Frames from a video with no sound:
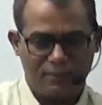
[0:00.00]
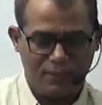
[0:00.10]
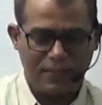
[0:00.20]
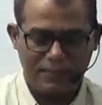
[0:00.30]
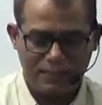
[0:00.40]

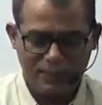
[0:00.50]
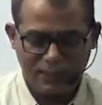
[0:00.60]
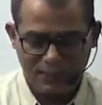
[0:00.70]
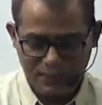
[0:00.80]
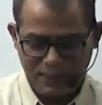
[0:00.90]
has
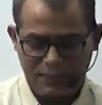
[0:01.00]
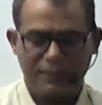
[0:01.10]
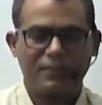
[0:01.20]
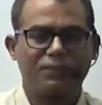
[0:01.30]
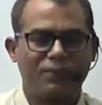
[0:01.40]
started like
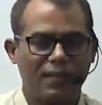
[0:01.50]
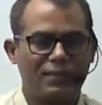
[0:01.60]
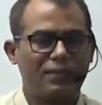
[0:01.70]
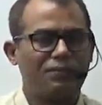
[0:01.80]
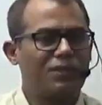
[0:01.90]
this, a flat
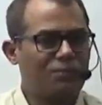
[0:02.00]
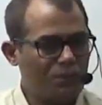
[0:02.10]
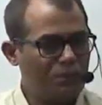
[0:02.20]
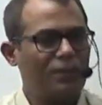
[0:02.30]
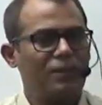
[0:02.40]
surface,
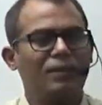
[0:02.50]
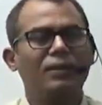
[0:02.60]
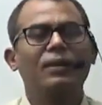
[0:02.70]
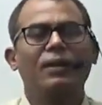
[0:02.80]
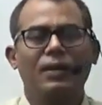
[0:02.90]
maybe a
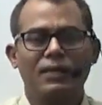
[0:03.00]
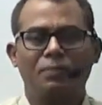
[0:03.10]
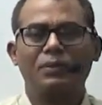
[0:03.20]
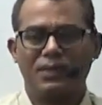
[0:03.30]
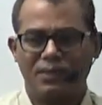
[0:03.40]

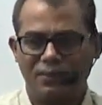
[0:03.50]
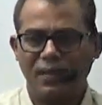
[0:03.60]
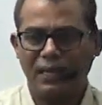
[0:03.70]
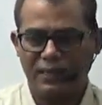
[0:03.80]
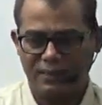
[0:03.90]
depressed
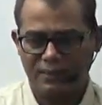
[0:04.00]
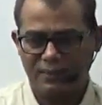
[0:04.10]
valleys.